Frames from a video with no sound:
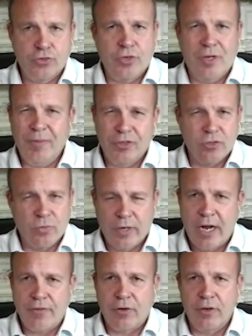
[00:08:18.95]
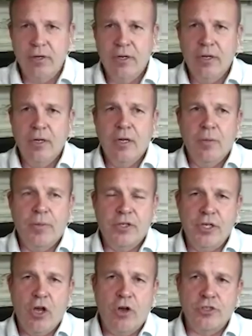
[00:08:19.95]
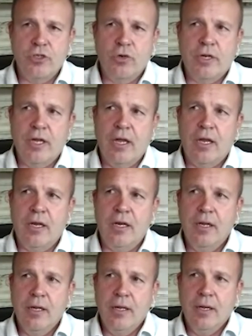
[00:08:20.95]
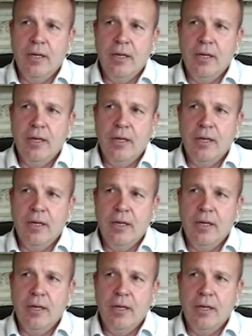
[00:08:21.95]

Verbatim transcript: or treatments or whatever, but she also can